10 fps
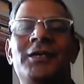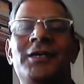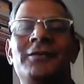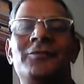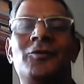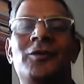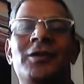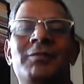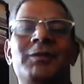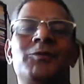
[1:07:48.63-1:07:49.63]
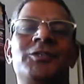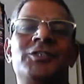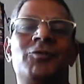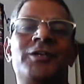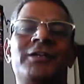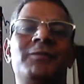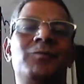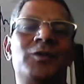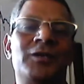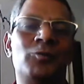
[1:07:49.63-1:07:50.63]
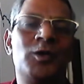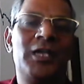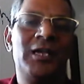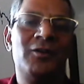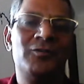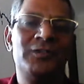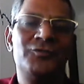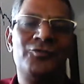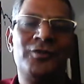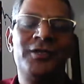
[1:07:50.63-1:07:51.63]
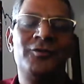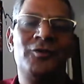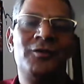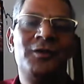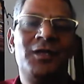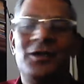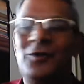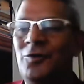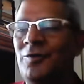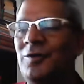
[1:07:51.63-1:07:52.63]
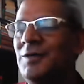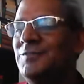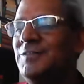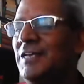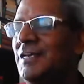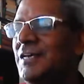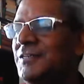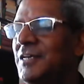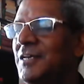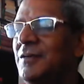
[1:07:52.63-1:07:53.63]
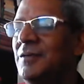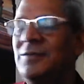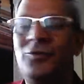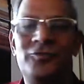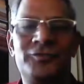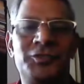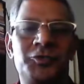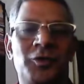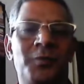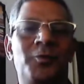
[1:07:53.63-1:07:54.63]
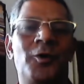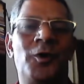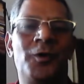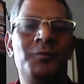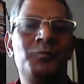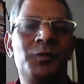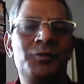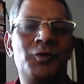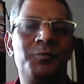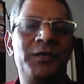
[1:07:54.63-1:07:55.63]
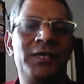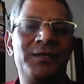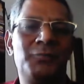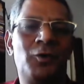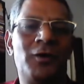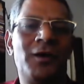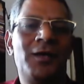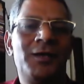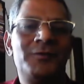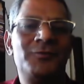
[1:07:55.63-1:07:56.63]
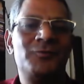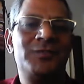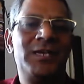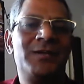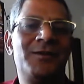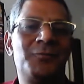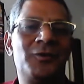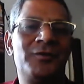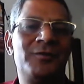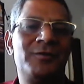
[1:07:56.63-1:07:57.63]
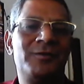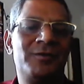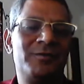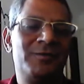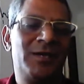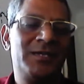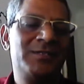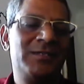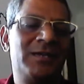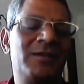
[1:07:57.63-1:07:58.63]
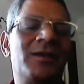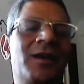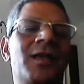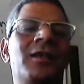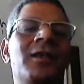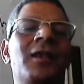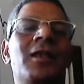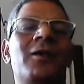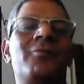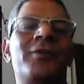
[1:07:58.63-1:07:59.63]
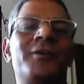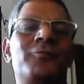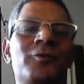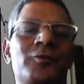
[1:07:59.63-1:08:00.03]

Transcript: and call everybody, shout at everybody walking along the street or standing at a grocery shop or shopping at a mall to say, come on guys, I'll find fault